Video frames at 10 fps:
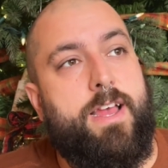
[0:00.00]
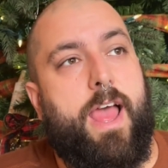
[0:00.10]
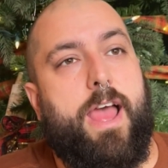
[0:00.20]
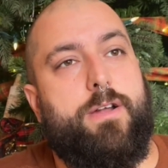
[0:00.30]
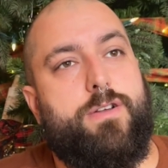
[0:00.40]

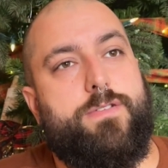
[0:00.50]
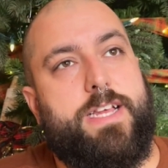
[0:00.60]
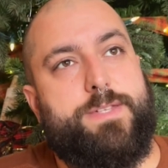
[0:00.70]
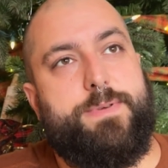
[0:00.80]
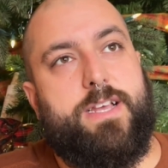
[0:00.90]
I don't know if
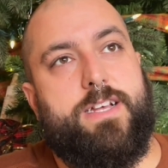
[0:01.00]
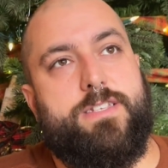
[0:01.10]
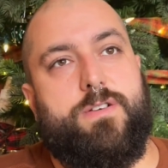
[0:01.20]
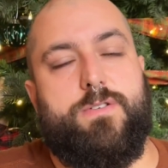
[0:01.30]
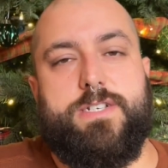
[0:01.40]
that's because
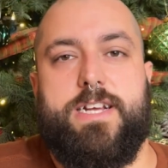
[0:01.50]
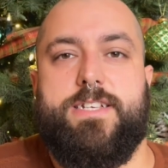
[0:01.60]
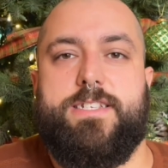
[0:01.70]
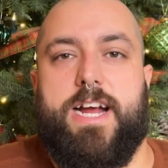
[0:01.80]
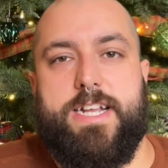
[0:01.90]
crochet
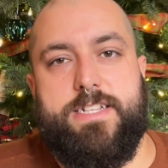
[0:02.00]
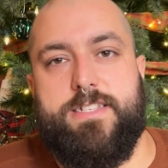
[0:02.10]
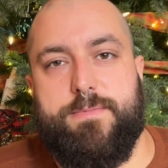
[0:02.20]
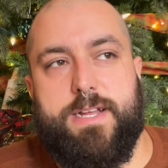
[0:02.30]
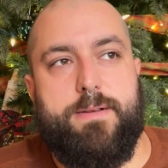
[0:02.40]
is tied in
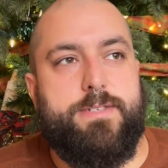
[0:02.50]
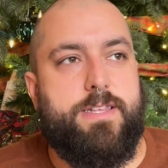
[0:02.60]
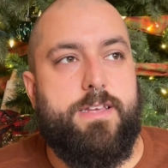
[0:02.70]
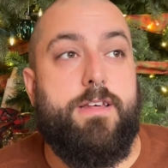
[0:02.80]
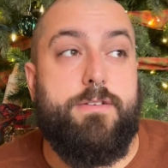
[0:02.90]
sometimes to
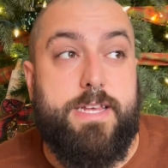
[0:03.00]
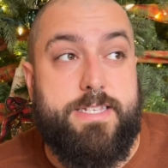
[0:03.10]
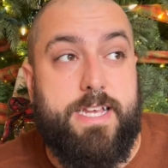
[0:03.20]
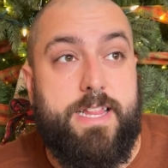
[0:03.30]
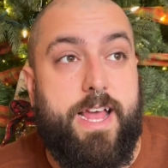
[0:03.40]
the other things
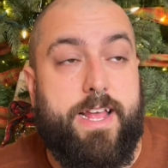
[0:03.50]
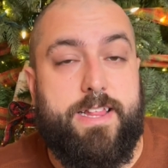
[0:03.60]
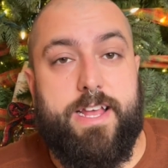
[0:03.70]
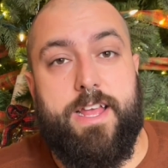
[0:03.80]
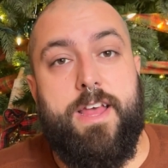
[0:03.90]
I like
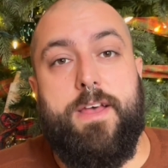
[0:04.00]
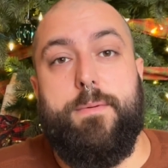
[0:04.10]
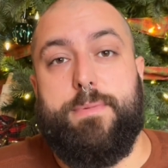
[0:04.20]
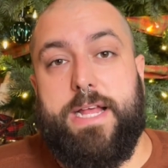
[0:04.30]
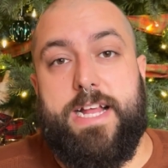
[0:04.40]

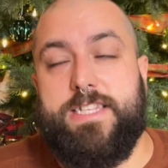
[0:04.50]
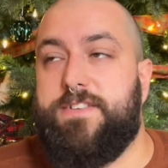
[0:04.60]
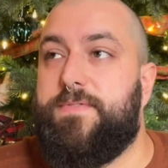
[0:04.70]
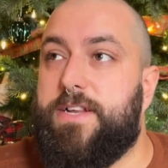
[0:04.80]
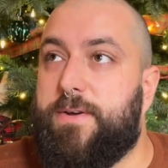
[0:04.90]
plants
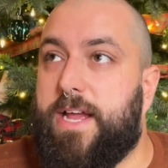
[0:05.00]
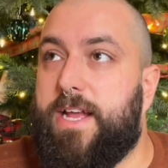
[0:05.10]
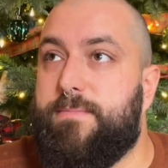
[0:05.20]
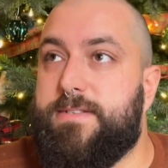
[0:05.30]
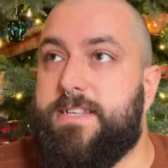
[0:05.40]
and video
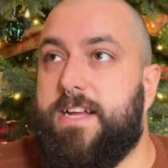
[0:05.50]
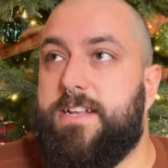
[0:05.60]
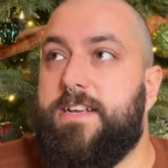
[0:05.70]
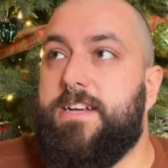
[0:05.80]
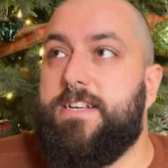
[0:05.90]
games
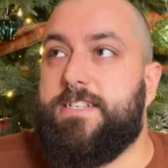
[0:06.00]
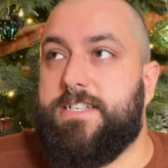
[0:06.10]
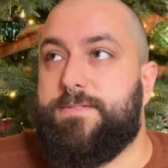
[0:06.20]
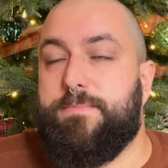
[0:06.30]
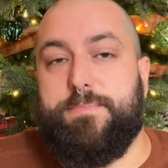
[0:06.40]
and
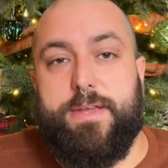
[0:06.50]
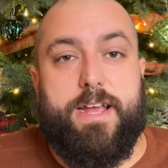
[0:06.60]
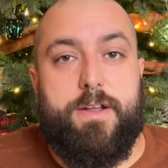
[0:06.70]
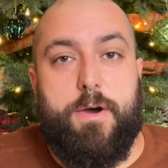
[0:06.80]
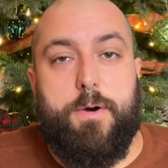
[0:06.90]
just being
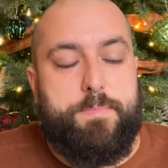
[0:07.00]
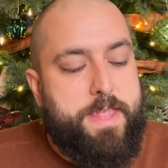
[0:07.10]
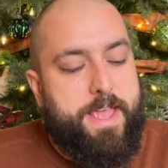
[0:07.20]
at home.